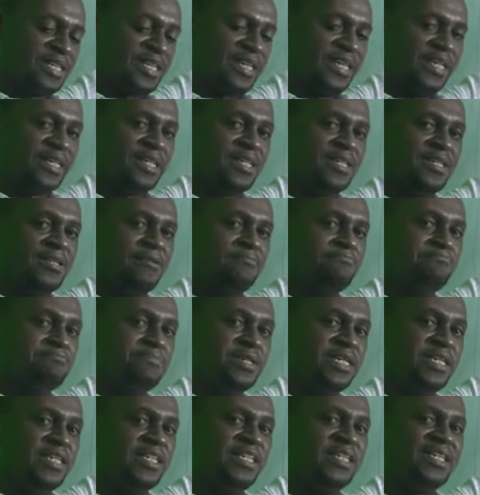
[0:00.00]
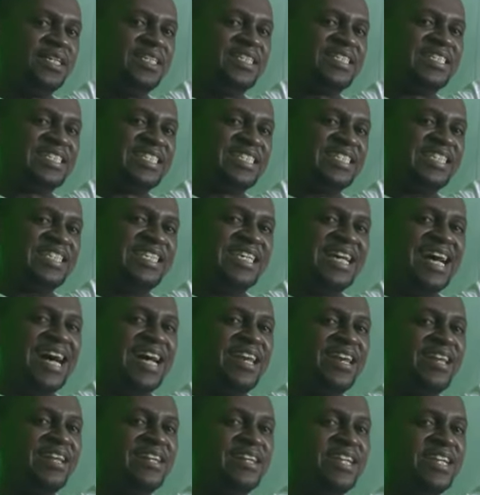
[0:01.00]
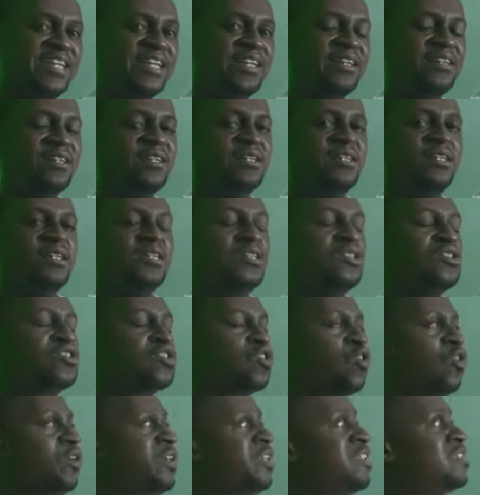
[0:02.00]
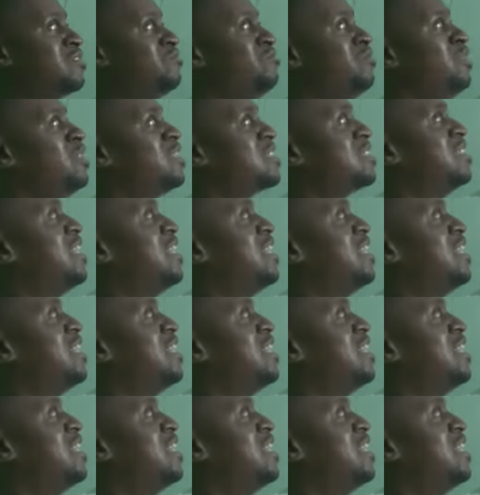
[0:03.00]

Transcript: A, B, C, and D. So it means